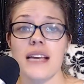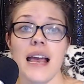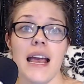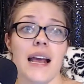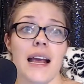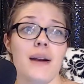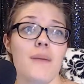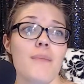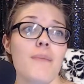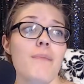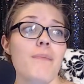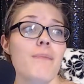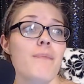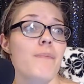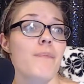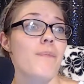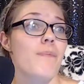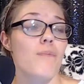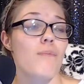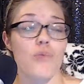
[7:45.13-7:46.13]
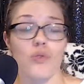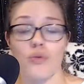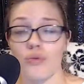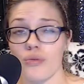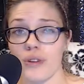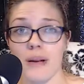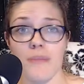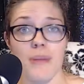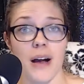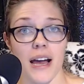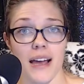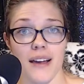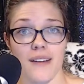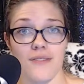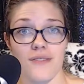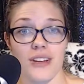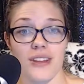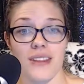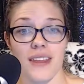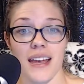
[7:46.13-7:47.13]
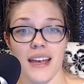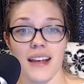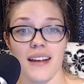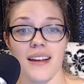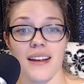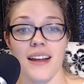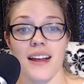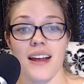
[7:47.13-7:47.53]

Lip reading: and rebuy everything,